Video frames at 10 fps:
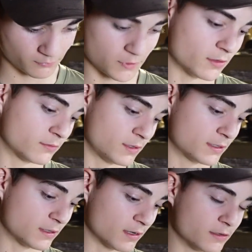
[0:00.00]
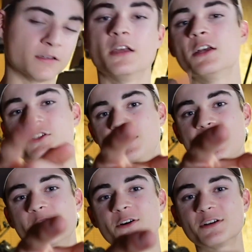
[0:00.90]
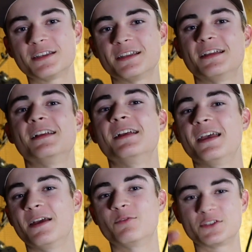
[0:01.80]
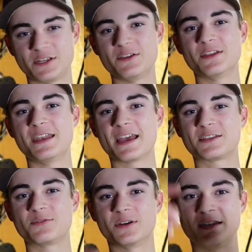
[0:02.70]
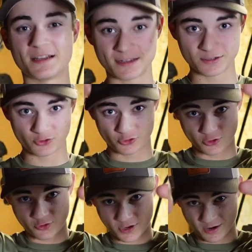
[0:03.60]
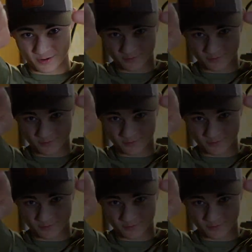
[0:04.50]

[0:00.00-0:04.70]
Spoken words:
Well, that's not good. Stay hooked, and we'll see you in the next one. See you there.